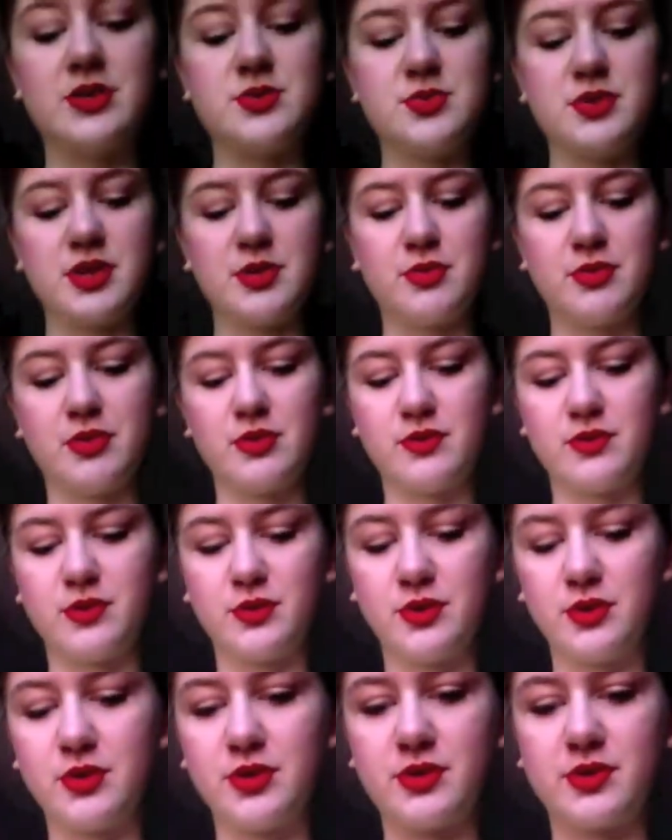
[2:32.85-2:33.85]
It's really beautiful,
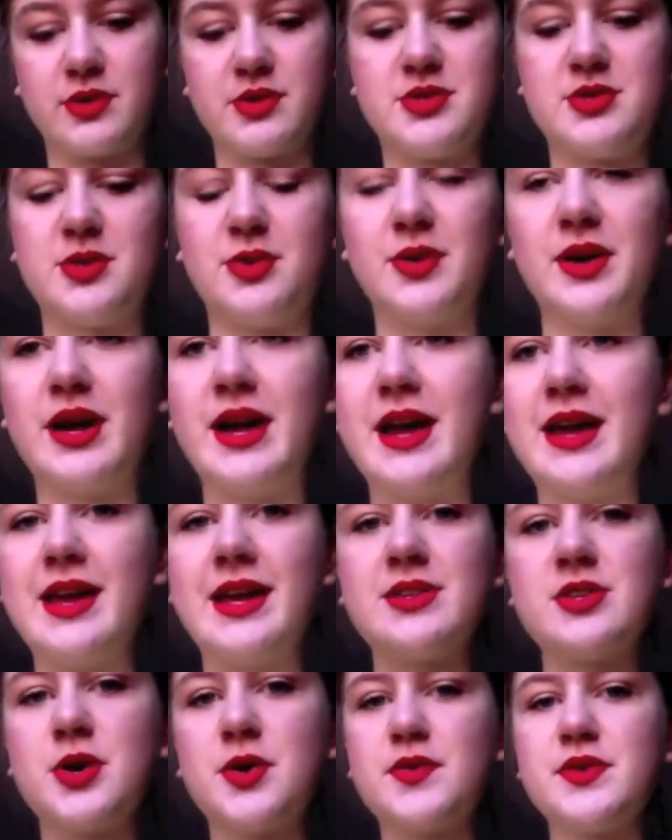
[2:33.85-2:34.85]
the colors. So
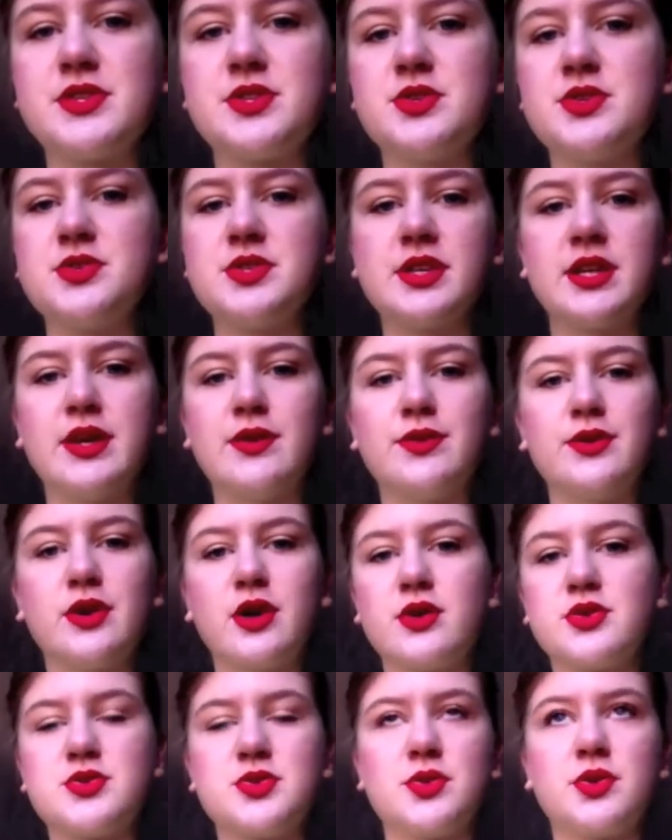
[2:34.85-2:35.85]
it's obviously just a gift
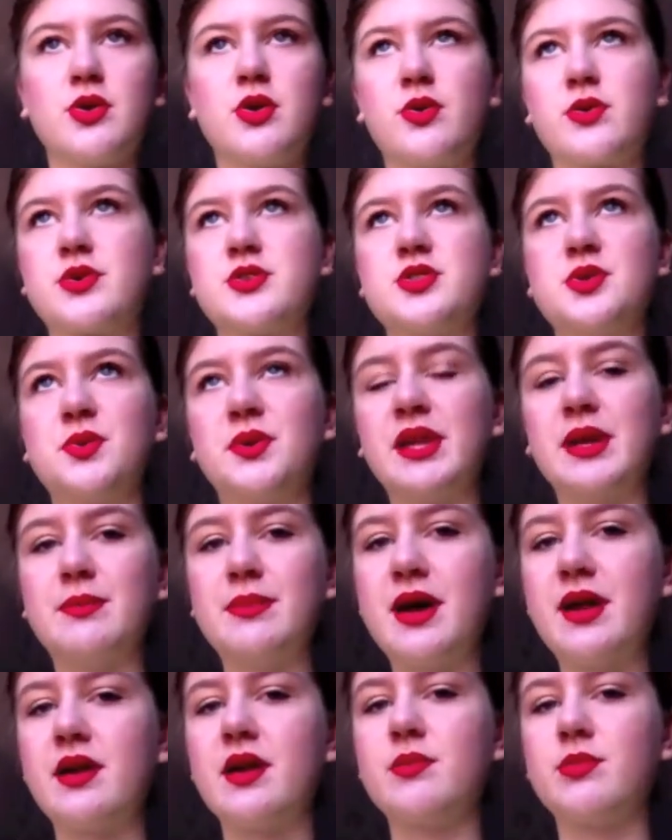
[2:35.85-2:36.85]
card, so the colors don't really
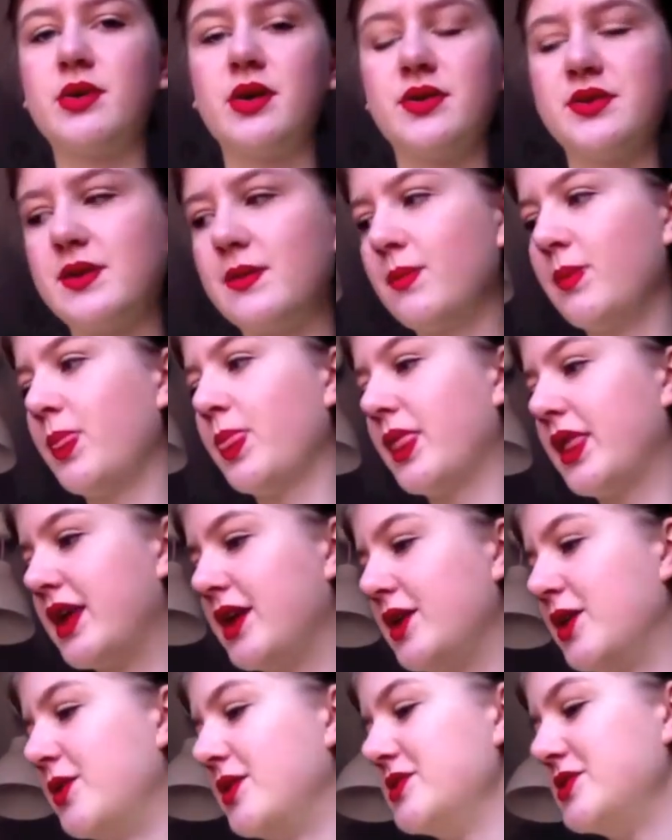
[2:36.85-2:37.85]
matter. But,
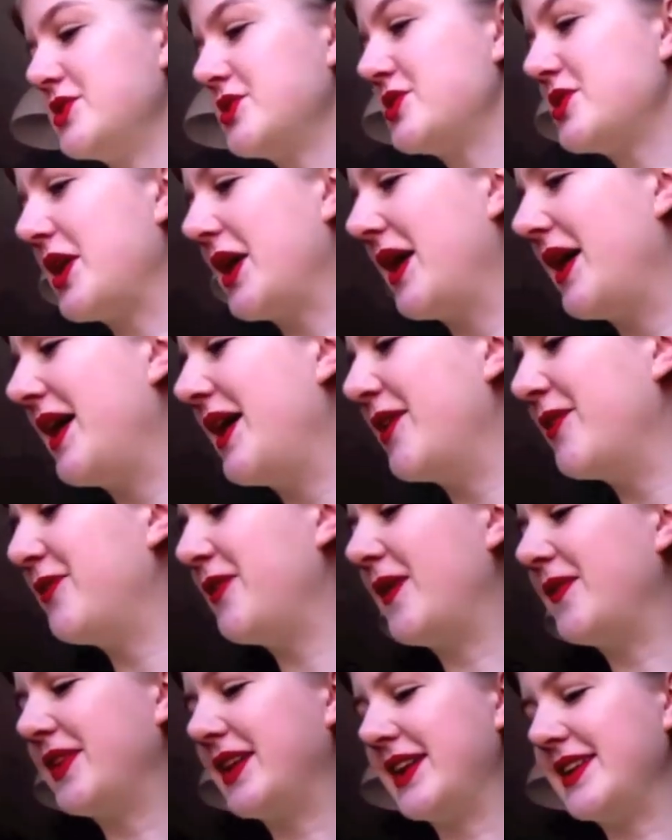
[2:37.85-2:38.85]
it's just
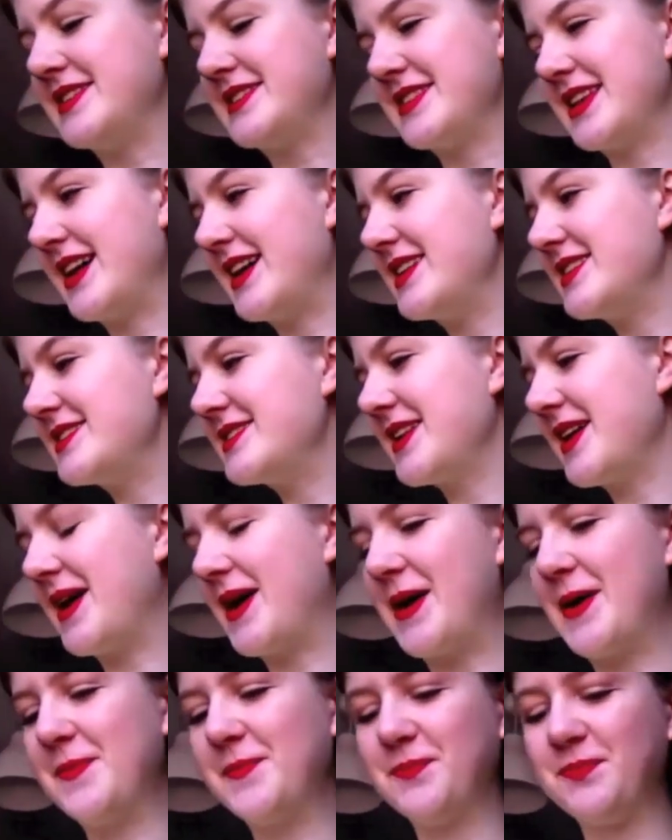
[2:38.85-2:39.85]
fun that it's nice.
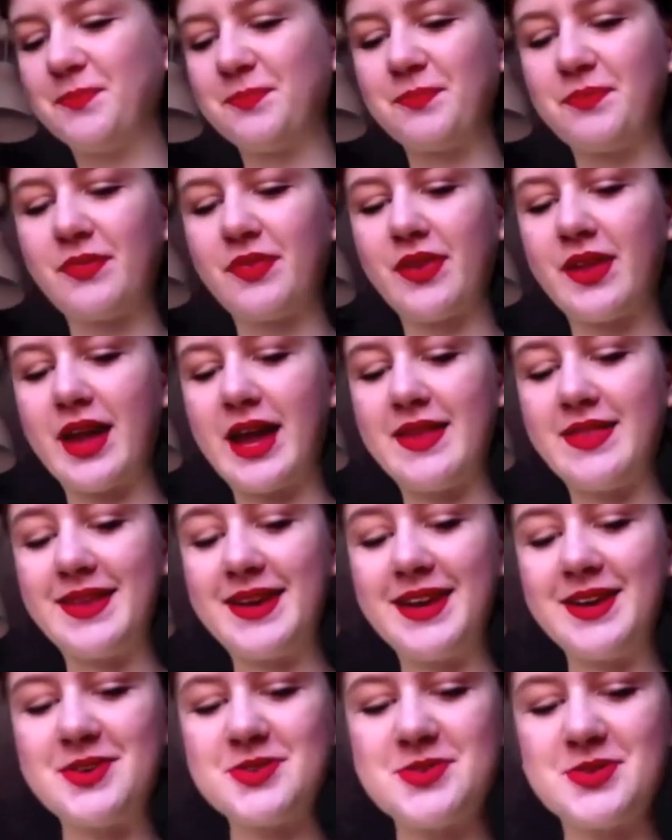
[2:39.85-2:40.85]
And then
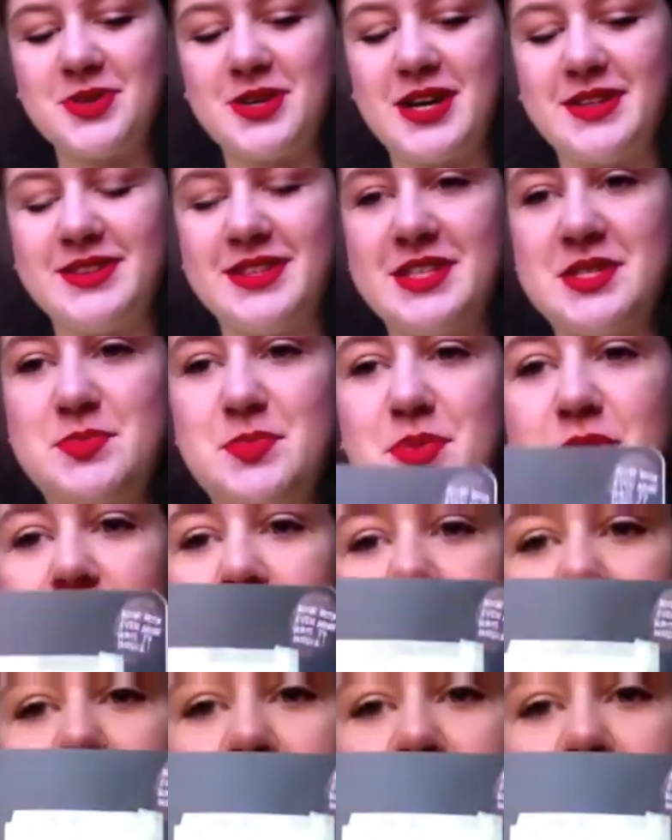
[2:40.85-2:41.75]
I also got this book, and